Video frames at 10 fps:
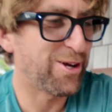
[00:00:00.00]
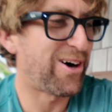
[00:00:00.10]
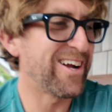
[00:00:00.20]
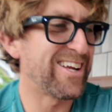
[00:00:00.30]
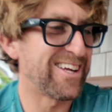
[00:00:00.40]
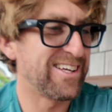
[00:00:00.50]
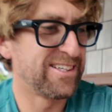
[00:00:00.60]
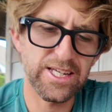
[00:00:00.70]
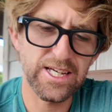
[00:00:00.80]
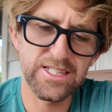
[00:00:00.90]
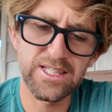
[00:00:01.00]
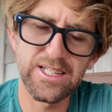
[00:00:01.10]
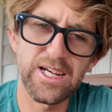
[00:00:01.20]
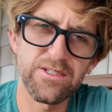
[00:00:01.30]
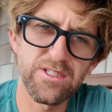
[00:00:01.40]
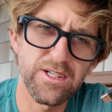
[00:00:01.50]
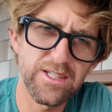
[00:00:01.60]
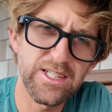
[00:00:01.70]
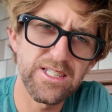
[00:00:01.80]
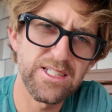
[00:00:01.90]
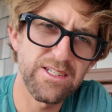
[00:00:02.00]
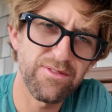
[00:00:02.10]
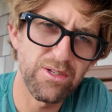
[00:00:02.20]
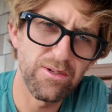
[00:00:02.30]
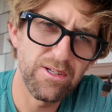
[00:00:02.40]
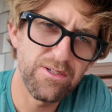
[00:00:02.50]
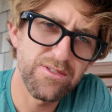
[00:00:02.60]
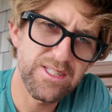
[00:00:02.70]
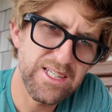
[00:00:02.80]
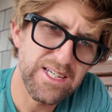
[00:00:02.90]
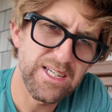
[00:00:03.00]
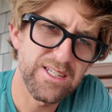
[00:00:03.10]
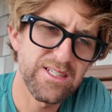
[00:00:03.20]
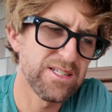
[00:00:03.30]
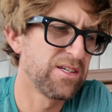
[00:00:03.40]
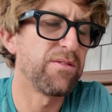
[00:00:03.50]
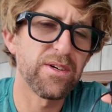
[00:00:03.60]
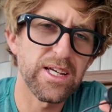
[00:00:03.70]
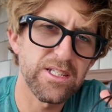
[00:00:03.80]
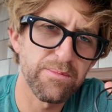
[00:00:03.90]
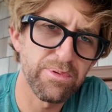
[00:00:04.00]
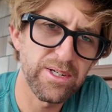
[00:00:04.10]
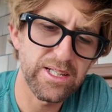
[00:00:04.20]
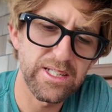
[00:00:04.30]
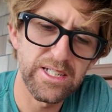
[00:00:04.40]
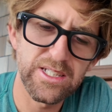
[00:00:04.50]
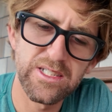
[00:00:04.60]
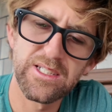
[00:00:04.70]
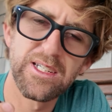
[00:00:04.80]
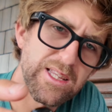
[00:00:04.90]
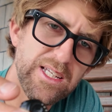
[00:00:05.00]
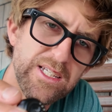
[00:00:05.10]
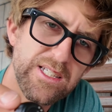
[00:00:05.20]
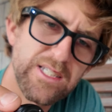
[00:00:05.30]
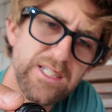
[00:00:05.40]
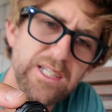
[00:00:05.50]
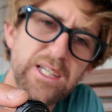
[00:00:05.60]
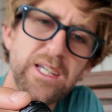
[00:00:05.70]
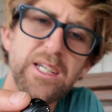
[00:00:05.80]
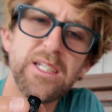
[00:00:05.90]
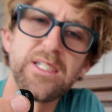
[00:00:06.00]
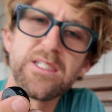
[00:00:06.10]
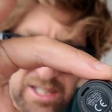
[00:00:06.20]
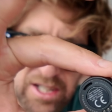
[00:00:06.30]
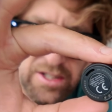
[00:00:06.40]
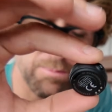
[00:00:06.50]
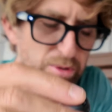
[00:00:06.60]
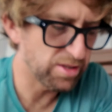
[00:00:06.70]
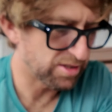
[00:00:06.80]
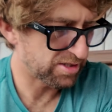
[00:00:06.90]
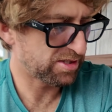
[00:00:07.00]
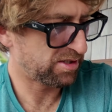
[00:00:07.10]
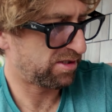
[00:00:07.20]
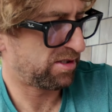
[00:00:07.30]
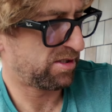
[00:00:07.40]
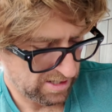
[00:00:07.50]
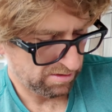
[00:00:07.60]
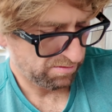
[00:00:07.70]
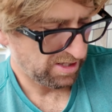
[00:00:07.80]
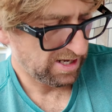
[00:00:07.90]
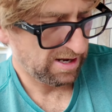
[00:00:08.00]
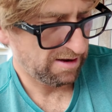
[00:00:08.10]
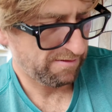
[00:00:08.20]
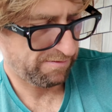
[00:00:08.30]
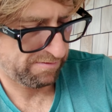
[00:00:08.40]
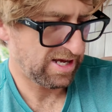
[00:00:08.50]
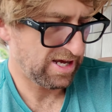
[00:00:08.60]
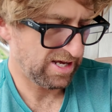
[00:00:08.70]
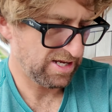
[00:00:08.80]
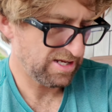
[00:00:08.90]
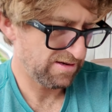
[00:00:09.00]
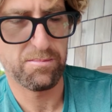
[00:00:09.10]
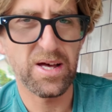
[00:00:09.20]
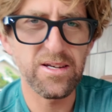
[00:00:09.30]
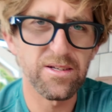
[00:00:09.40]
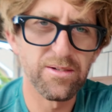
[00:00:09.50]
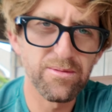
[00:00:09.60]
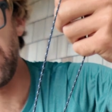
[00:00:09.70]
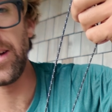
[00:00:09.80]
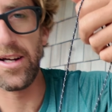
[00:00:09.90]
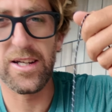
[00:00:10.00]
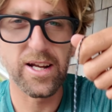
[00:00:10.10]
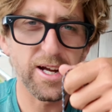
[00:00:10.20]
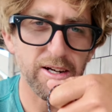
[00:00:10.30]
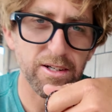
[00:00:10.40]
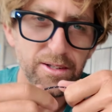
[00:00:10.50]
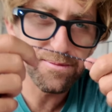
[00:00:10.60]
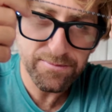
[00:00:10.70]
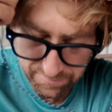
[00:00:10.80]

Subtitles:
tiny. I guess the downside of this is if you lose this, you forget to bring this, this is kind of pointless. And we have a pendant. I need a haircut.